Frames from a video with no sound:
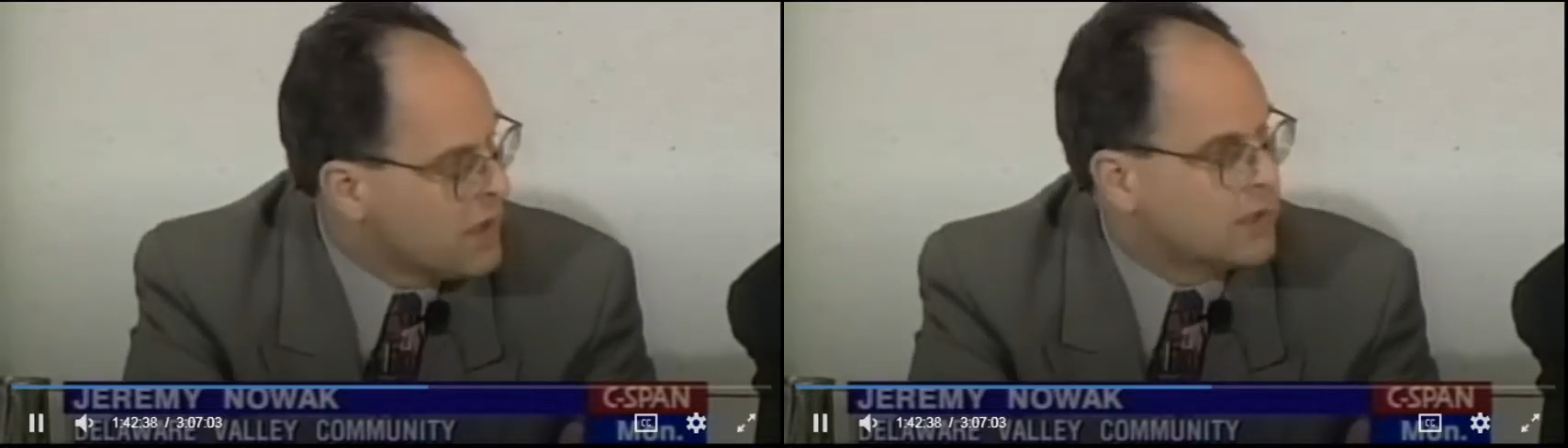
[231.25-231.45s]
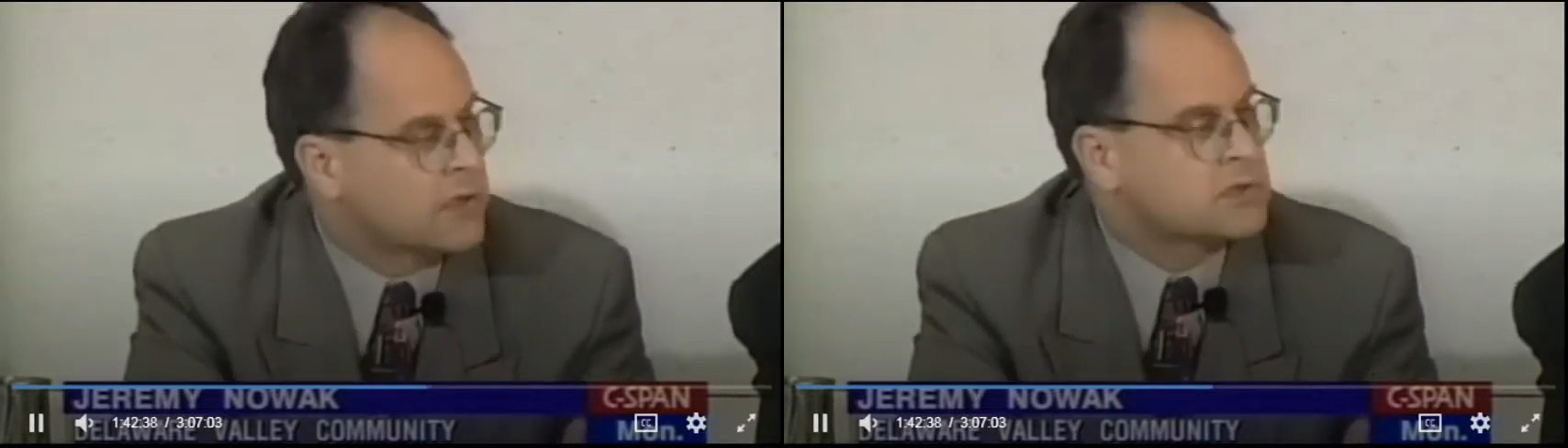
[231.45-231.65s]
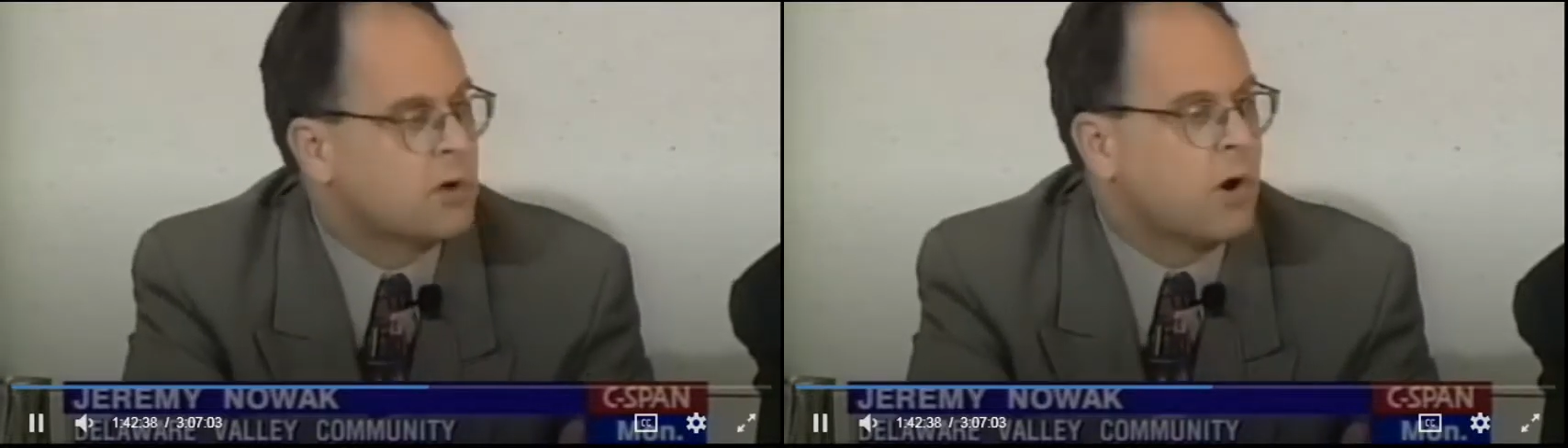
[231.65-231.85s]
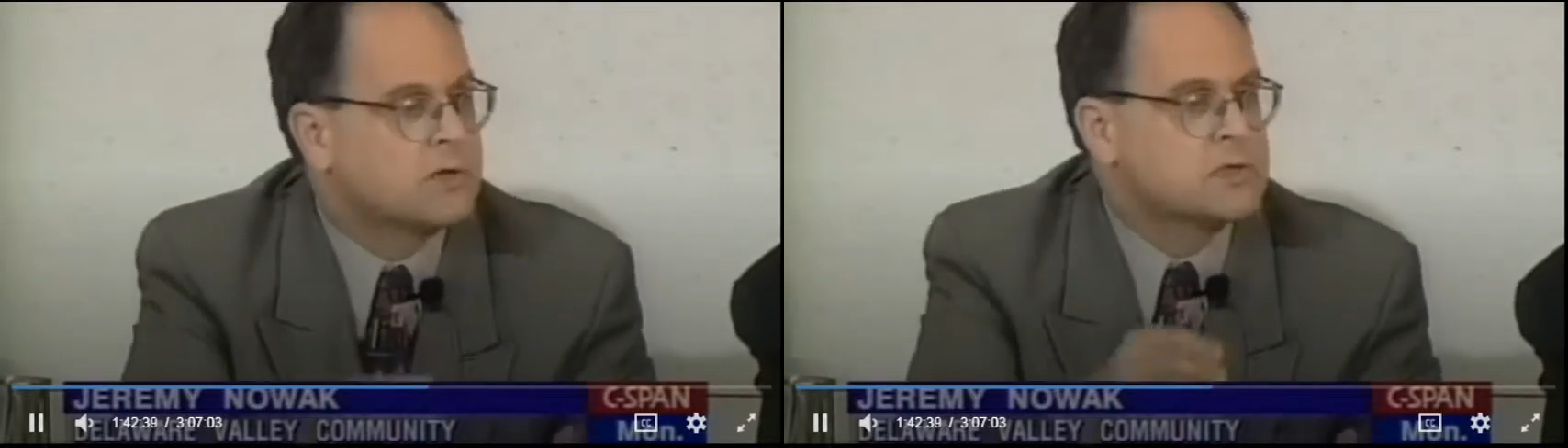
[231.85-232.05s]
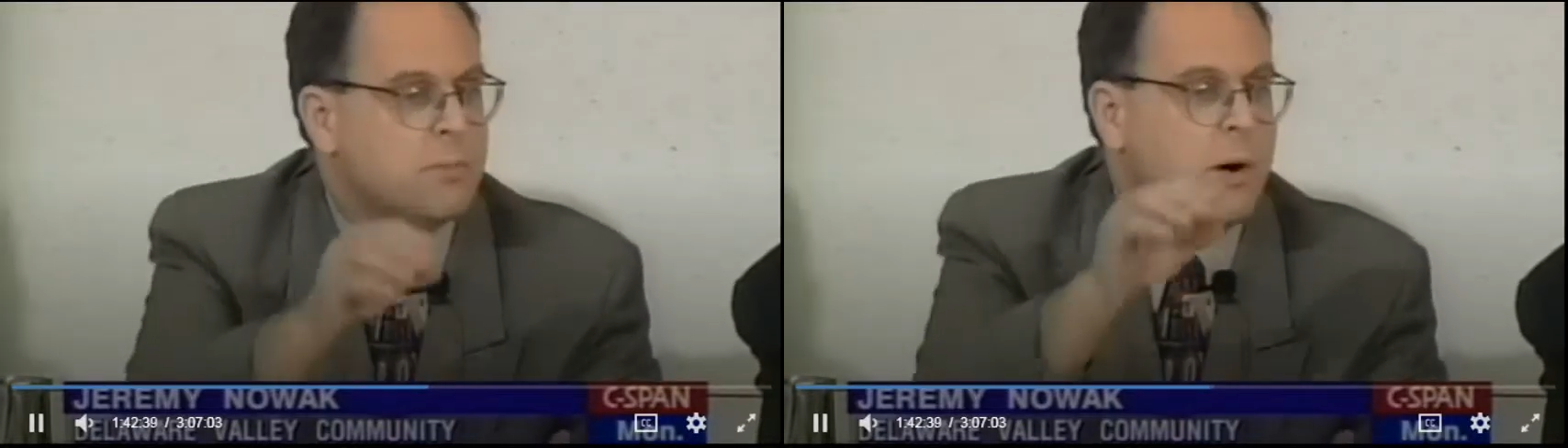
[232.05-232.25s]
It doesn't
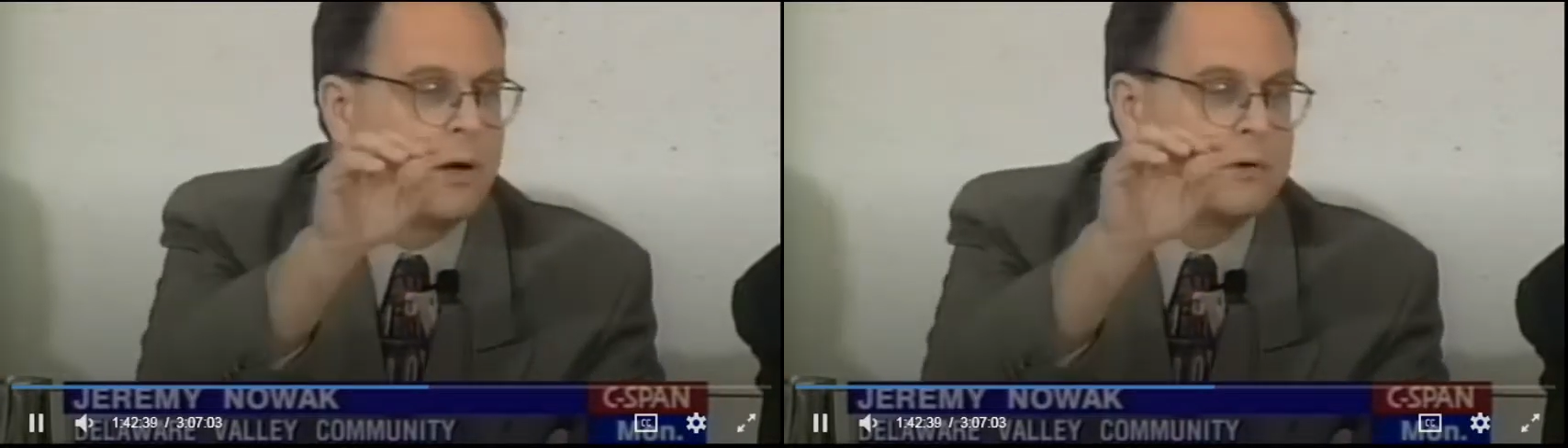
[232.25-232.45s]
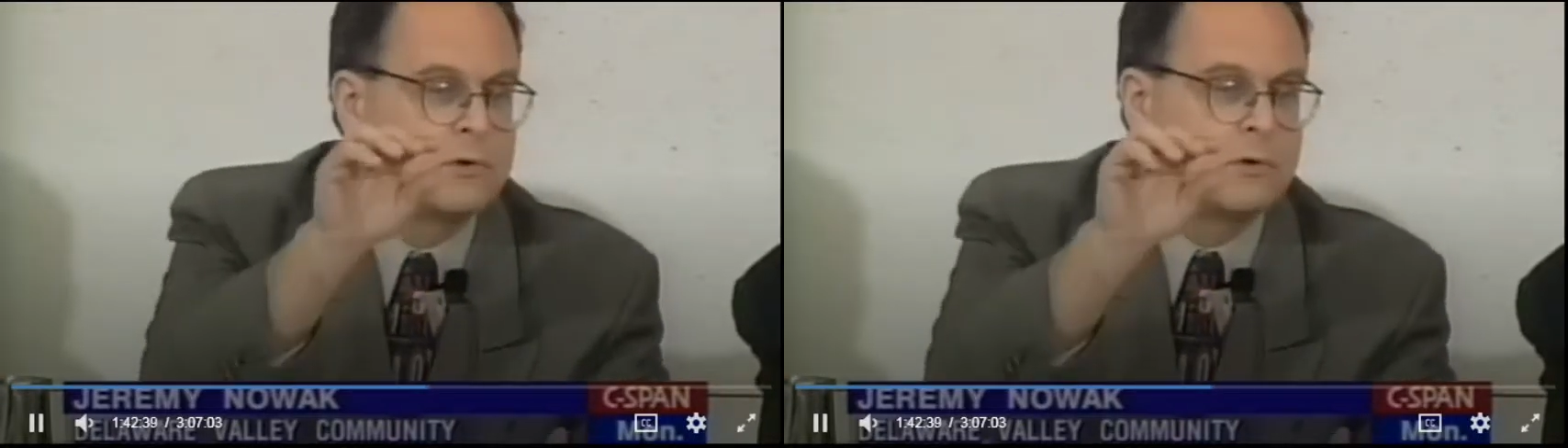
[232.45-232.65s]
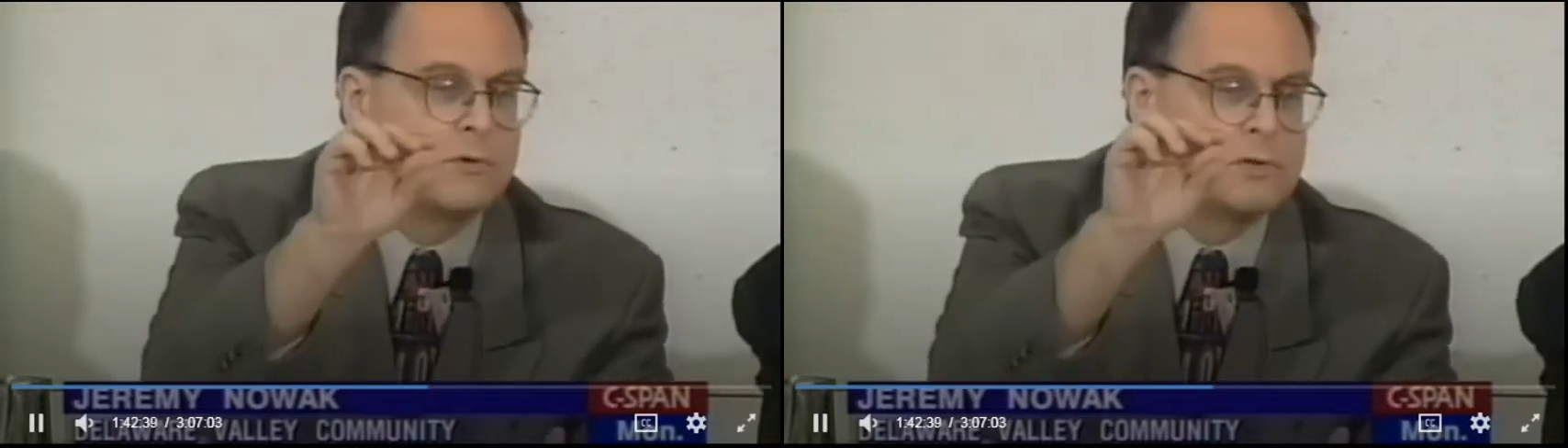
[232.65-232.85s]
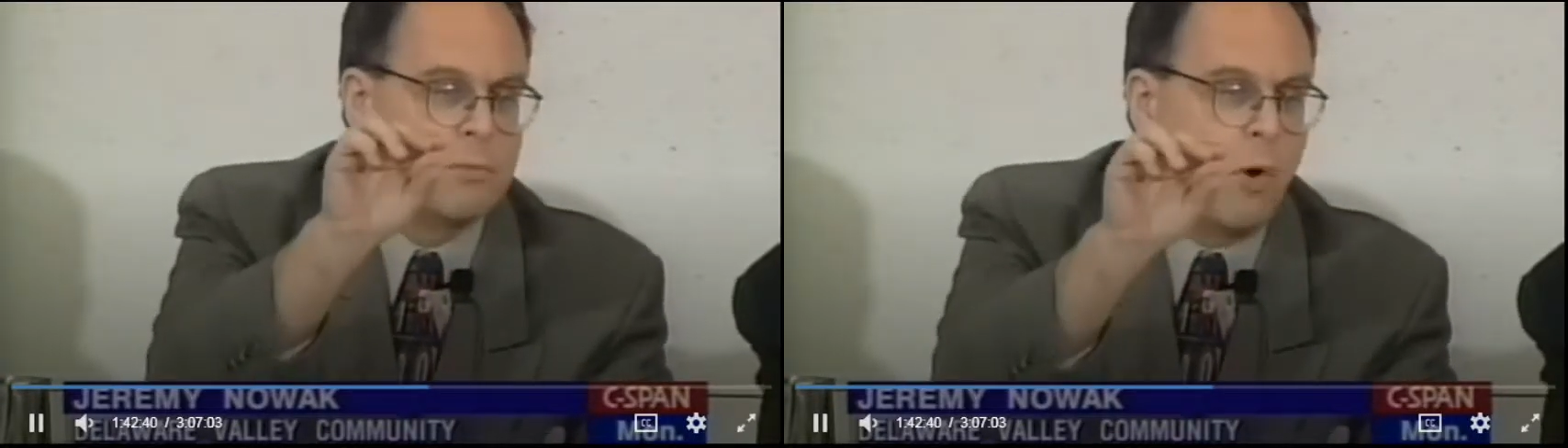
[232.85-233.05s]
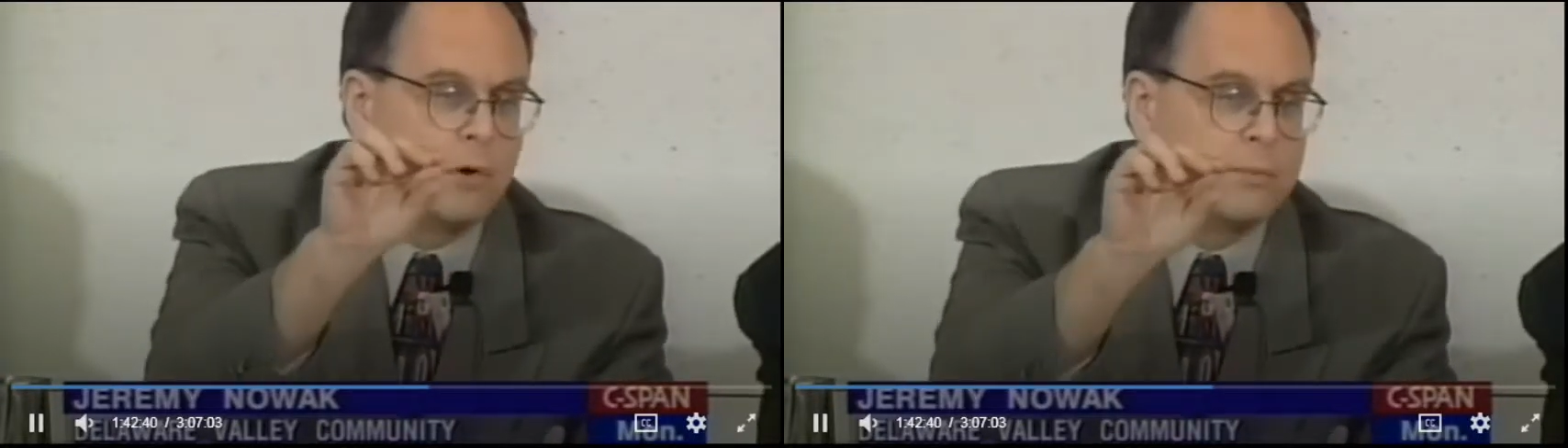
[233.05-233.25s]
correspond to the small